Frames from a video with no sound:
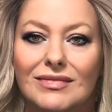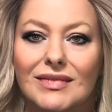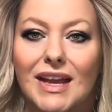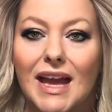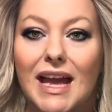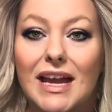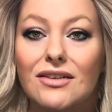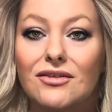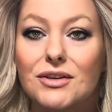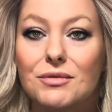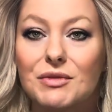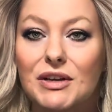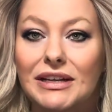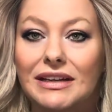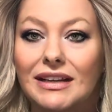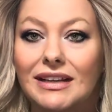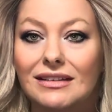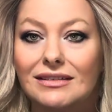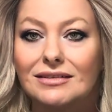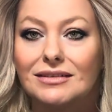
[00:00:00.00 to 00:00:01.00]
Hi
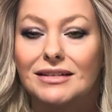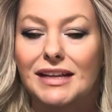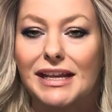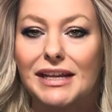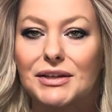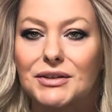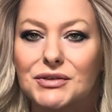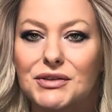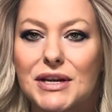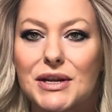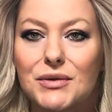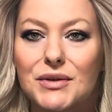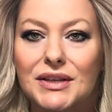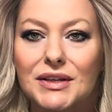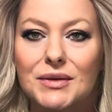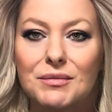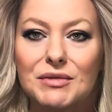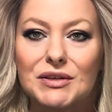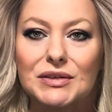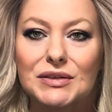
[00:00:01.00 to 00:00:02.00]
everybody, Andrea with
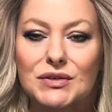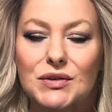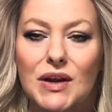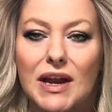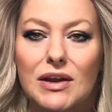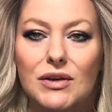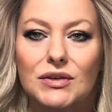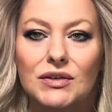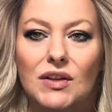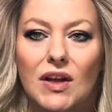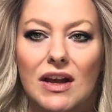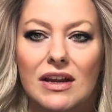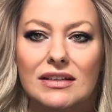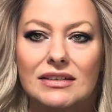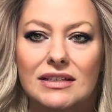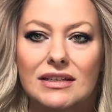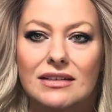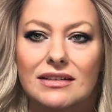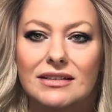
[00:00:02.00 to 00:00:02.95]
Camille's Crown Closet.